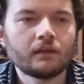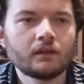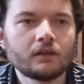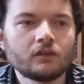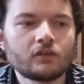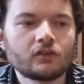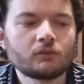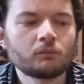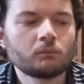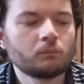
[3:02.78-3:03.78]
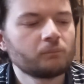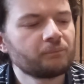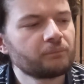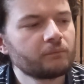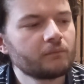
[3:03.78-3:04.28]
It's
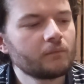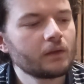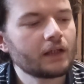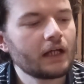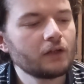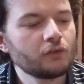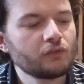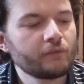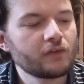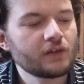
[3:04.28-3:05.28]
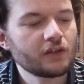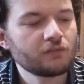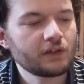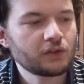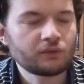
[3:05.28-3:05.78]
kind of just for the
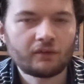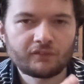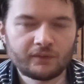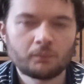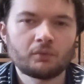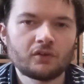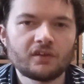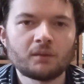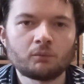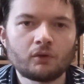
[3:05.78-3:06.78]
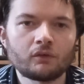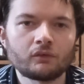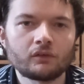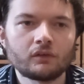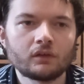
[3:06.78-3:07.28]
satisfaction of having the pristine
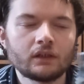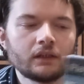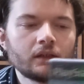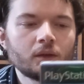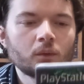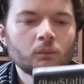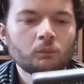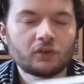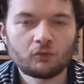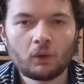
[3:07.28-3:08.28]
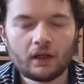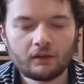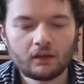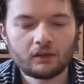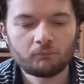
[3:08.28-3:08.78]
products, which is what
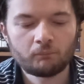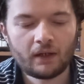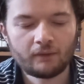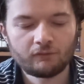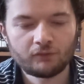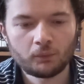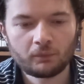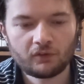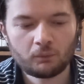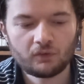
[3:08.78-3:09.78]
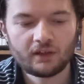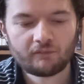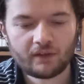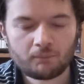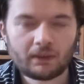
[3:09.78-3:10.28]
I buy them for, because I want to have
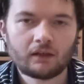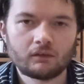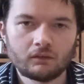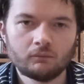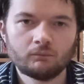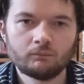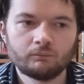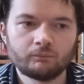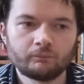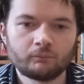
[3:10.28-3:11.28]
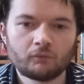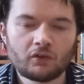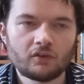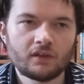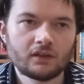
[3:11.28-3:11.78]
that immaculate
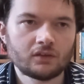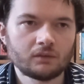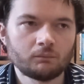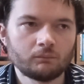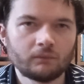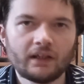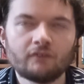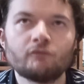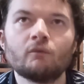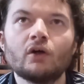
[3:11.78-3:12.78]
presentation. I have